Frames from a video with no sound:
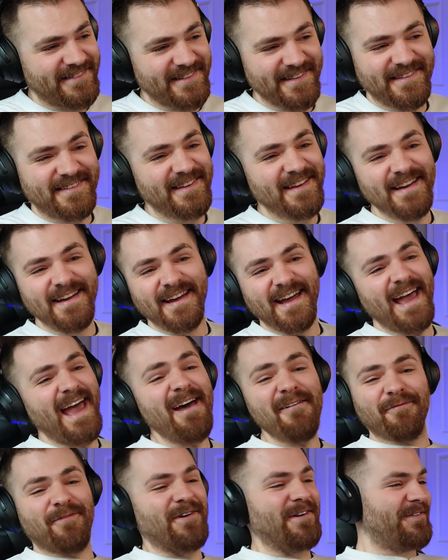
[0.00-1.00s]
just
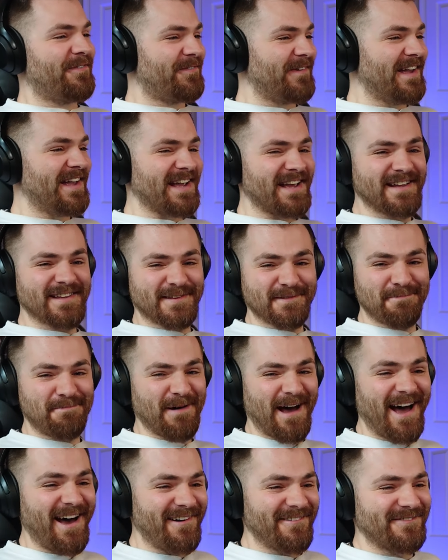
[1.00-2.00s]
everything is
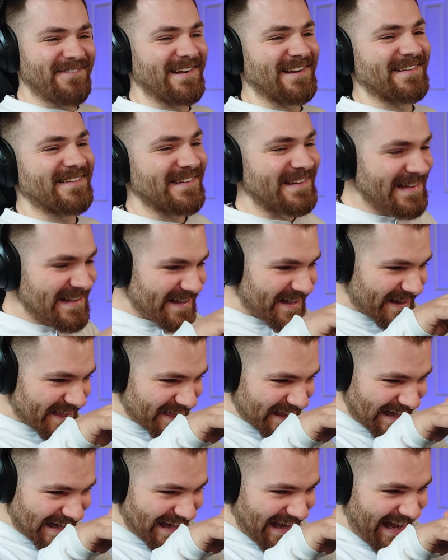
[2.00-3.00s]
perfect.
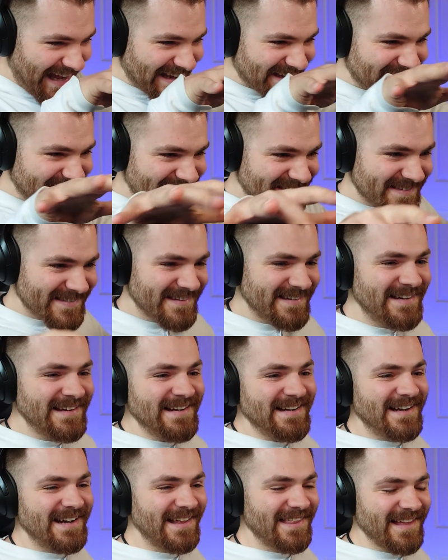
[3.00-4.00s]
The lights,
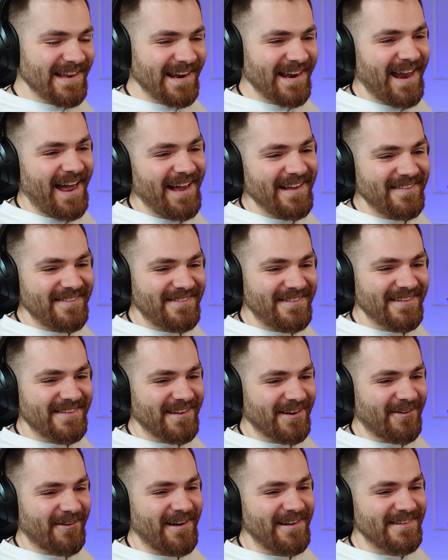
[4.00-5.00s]
the lights
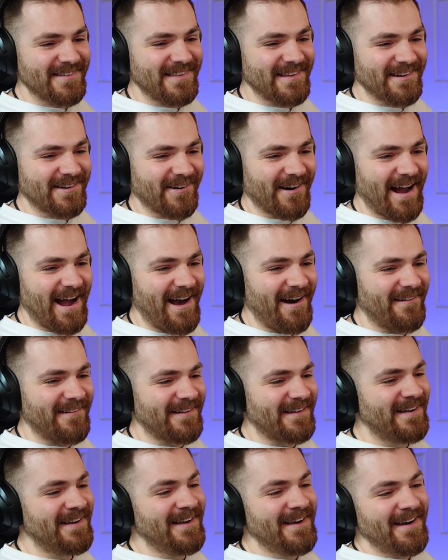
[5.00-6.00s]
just across the
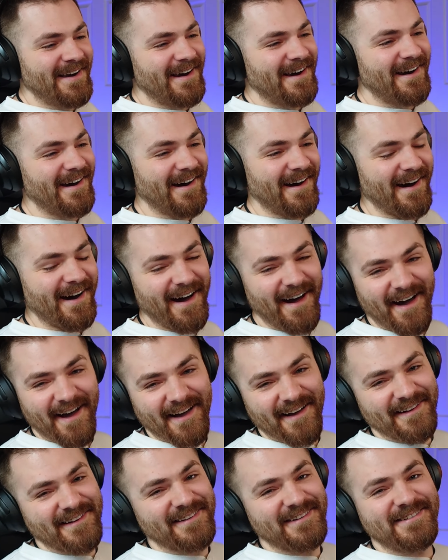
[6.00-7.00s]
crowd.
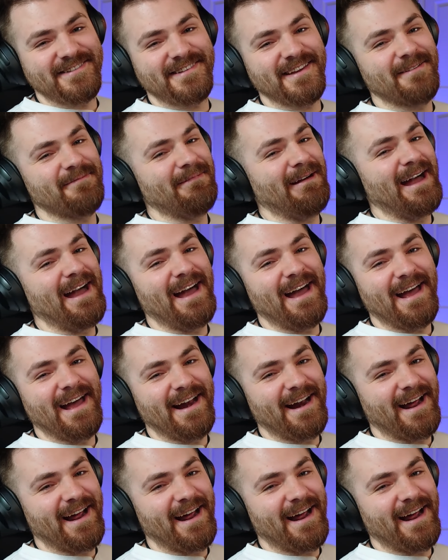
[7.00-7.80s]
Oh shit, man!